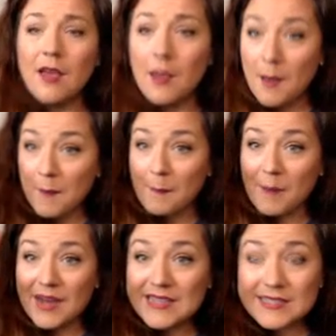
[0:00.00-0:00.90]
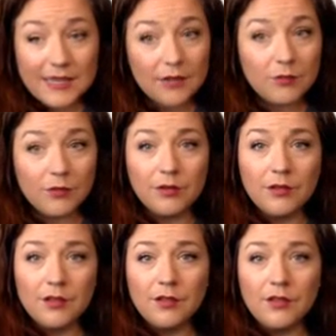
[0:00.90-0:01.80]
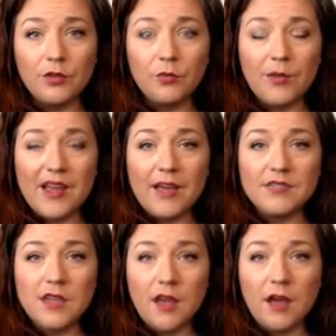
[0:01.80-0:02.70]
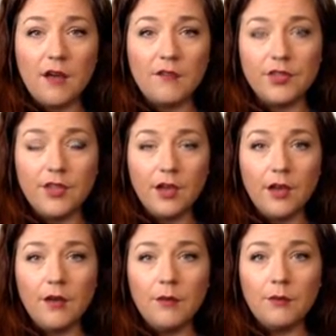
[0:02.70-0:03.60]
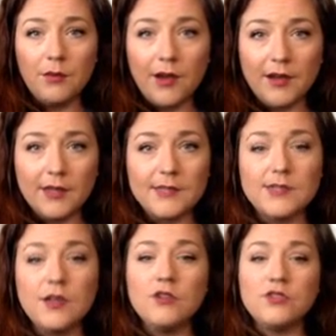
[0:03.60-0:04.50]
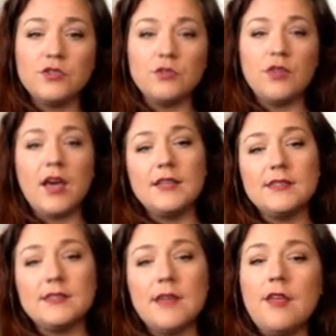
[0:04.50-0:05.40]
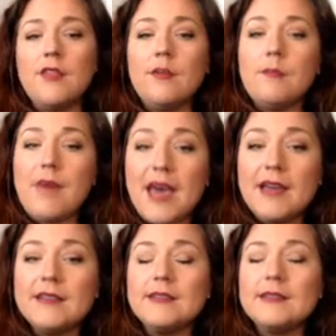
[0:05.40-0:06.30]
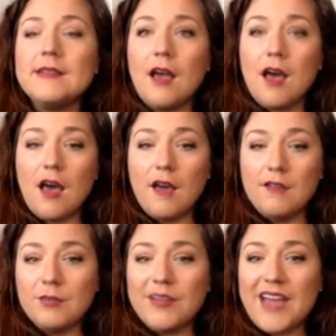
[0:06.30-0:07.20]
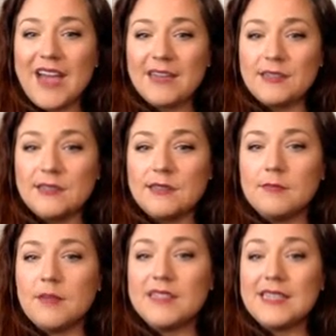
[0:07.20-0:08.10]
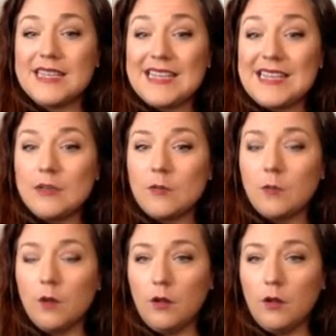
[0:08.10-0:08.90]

must equal the grams of the products. So thus, the mass of the reactants must equal